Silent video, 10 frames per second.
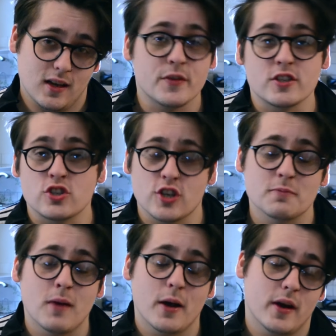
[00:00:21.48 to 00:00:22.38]
This is
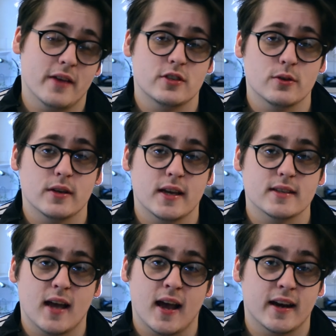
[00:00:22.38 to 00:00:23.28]
just my way of doing
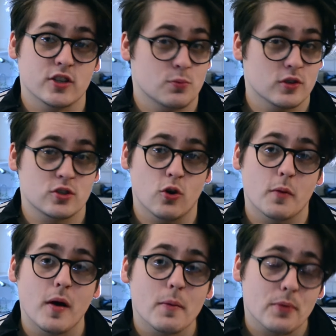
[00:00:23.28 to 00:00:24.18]
it, and I just want to talk
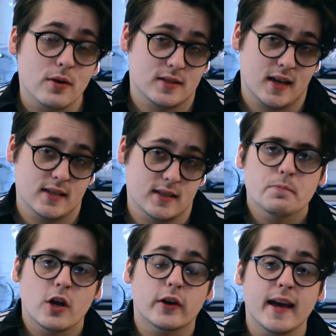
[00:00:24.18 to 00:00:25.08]
about my process.
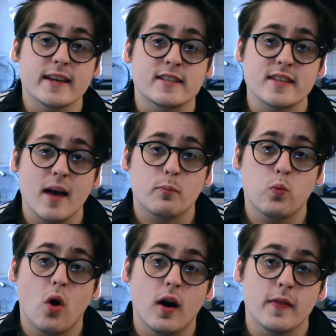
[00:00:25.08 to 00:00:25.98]
Okay, step
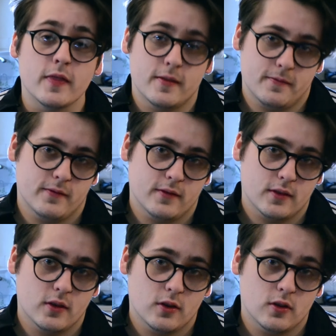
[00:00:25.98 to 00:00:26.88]
one.
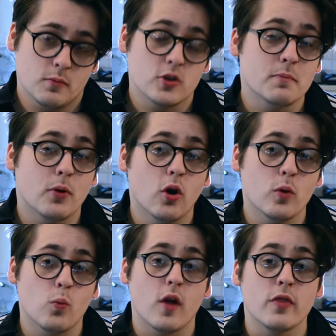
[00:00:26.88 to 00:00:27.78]
Most
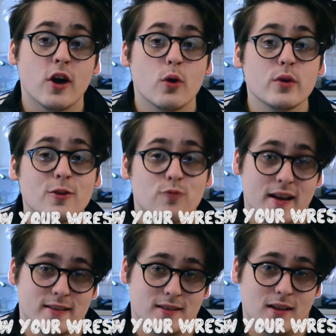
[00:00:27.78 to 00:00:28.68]
important one, know your
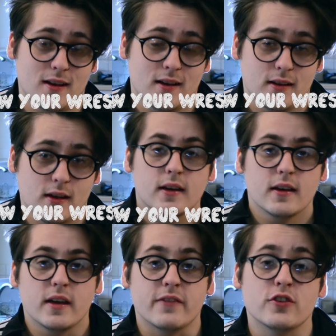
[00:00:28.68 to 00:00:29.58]
wrestler.
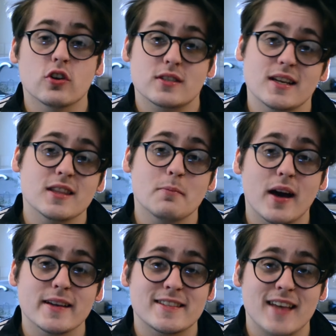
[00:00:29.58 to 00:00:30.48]
If you're still in the
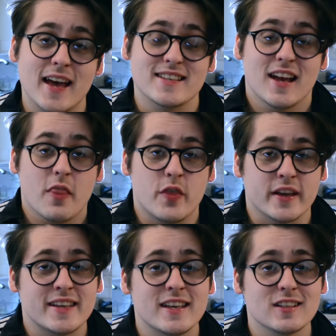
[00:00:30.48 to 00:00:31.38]
mindset that
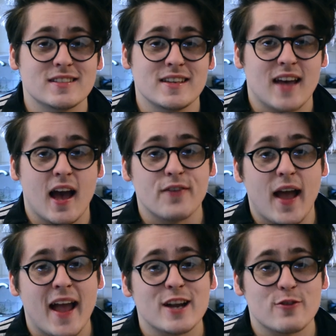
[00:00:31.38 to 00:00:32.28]
heels need to have
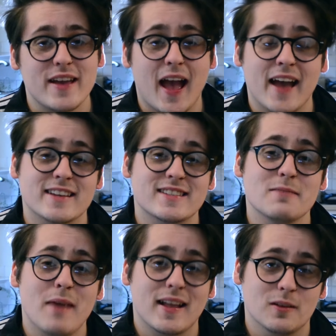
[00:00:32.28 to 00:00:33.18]
angry,
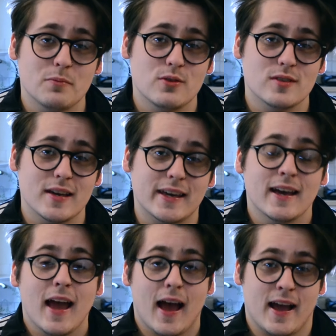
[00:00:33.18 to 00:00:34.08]
angsty metal music
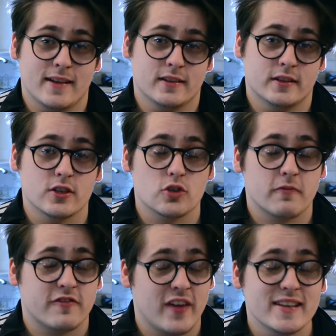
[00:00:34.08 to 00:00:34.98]
and that
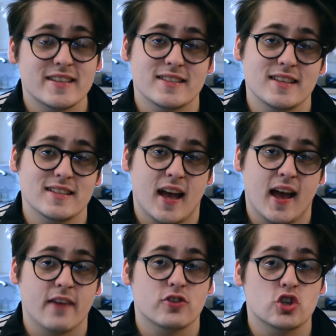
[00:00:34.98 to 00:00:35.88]
faces need to
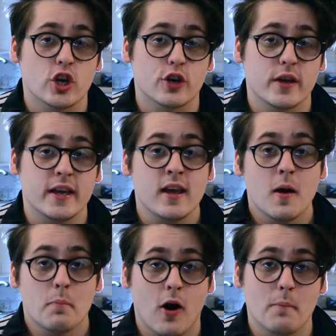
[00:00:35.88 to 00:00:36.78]
have sugary
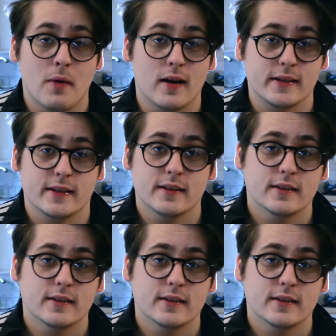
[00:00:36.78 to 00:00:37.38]
pop punk,